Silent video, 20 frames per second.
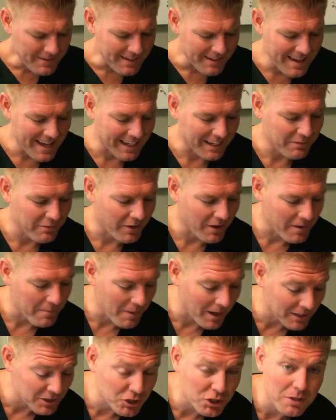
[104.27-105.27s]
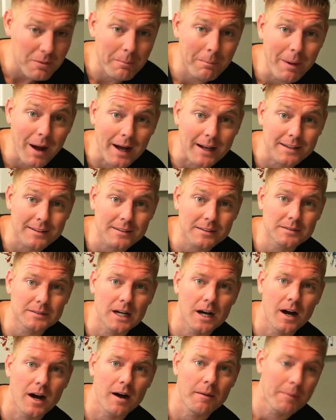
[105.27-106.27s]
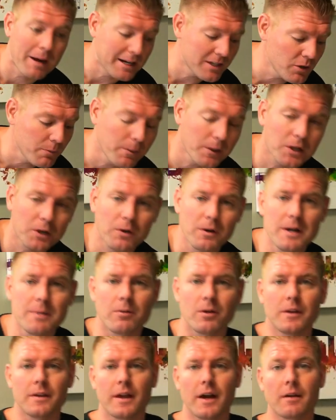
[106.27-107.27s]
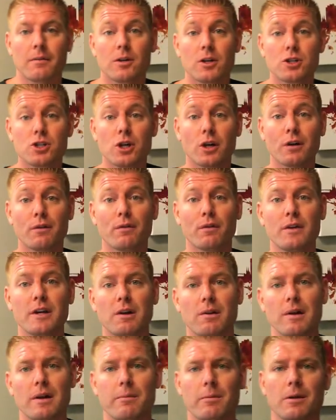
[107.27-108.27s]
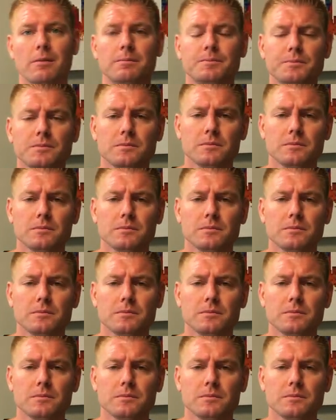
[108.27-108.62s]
Thank you very much. But I do put a creamer in there, sugar-free creamer.